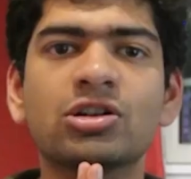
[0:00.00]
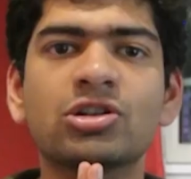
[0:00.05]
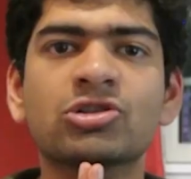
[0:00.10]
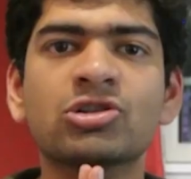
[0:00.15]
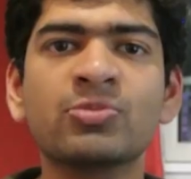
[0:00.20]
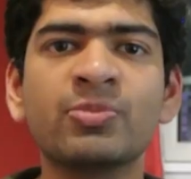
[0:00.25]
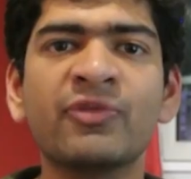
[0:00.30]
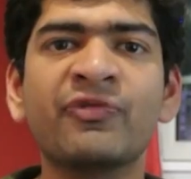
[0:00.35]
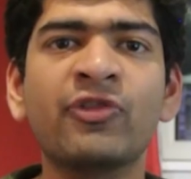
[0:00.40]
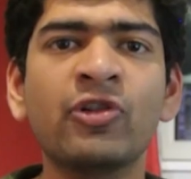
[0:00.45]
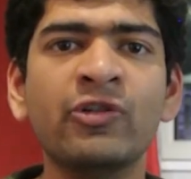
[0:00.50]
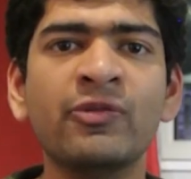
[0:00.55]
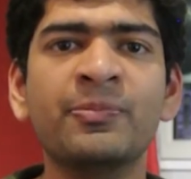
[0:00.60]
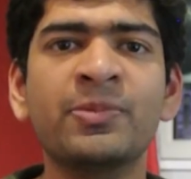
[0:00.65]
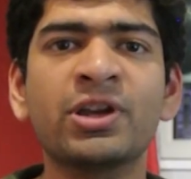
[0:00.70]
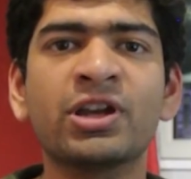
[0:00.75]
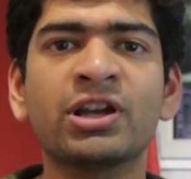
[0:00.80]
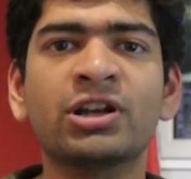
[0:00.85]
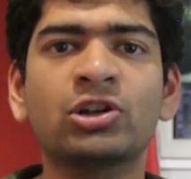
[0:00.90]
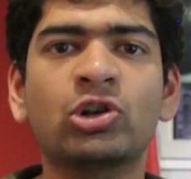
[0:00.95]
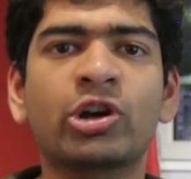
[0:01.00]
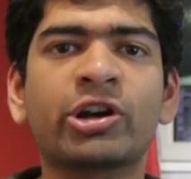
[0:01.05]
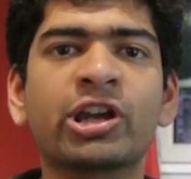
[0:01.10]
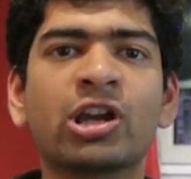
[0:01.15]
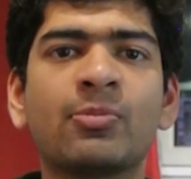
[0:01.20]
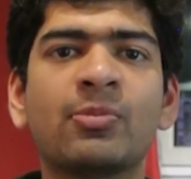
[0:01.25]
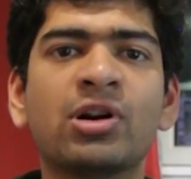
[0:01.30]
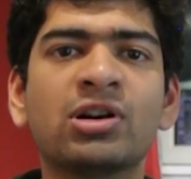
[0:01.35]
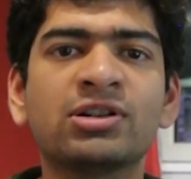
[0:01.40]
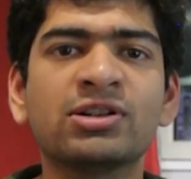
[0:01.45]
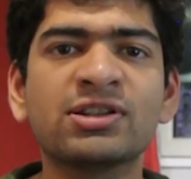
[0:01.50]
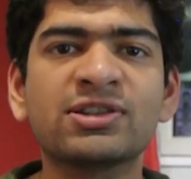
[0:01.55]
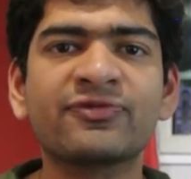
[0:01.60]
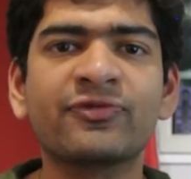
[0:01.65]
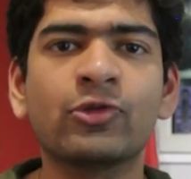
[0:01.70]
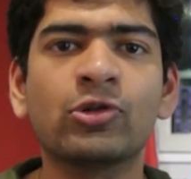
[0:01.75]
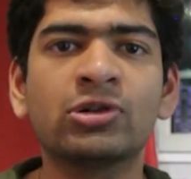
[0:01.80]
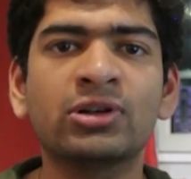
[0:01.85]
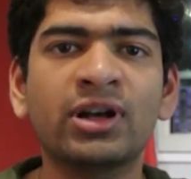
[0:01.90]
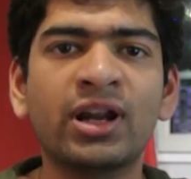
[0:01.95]
So before we begin talking about this
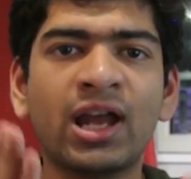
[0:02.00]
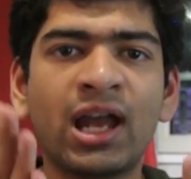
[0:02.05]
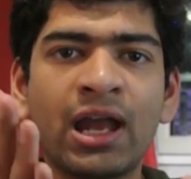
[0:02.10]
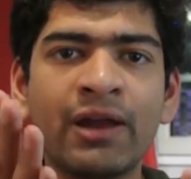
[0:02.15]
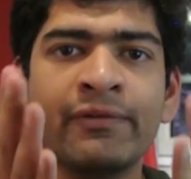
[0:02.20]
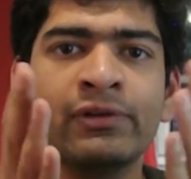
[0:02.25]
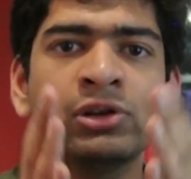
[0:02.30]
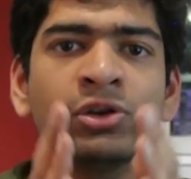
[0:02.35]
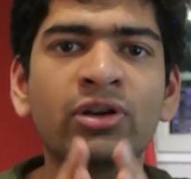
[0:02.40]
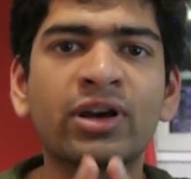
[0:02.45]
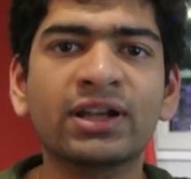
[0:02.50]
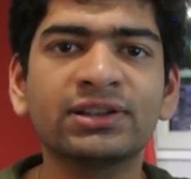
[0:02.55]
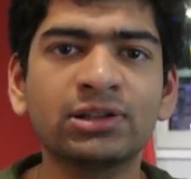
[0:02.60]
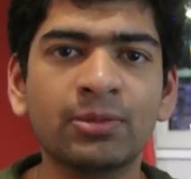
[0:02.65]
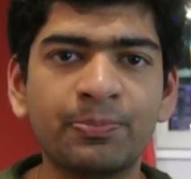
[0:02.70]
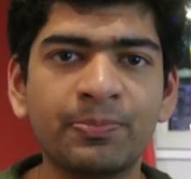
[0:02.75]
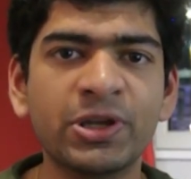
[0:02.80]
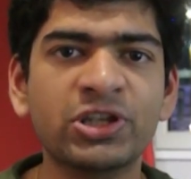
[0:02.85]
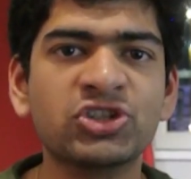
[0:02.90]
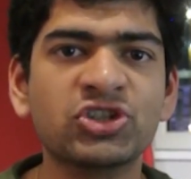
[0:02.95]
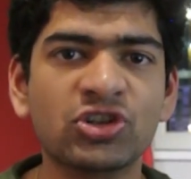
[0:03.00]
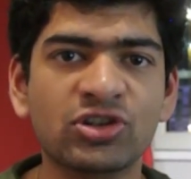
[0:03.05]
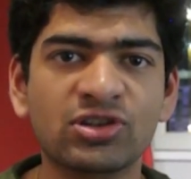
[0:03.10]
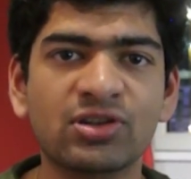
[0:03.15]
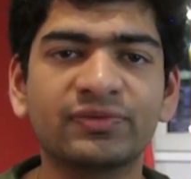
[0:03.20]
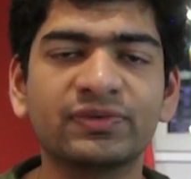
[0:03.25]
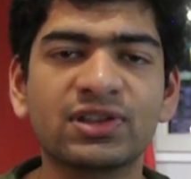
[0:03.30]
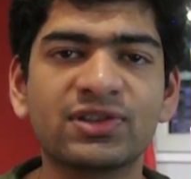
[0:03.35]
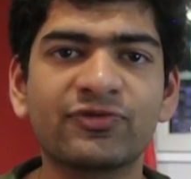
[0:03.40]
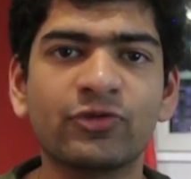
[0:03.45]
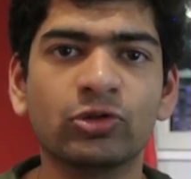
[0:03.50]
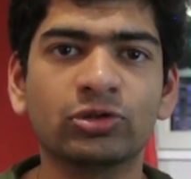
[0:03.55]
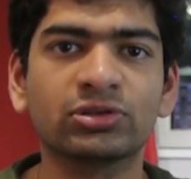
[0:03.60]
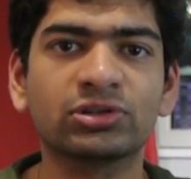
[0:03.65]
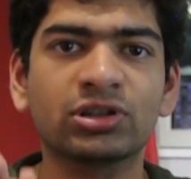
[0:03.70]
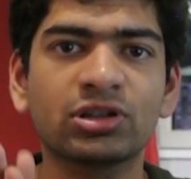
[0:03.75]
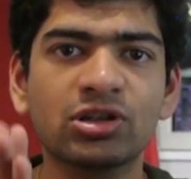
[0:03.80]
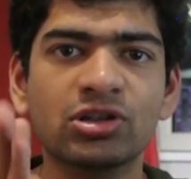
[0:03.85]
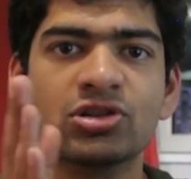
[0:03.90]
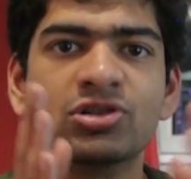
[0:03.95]
phone, have a look at the pictures of this phone.
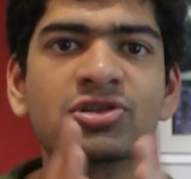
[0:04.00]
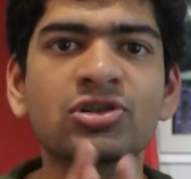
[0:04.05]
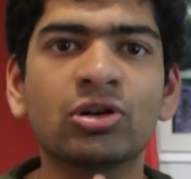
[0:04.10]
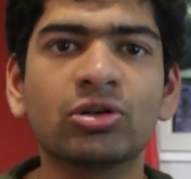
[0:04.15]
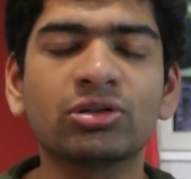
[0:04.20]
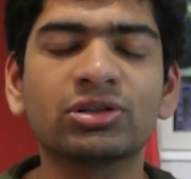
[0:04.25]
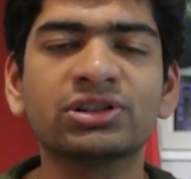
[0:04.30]
So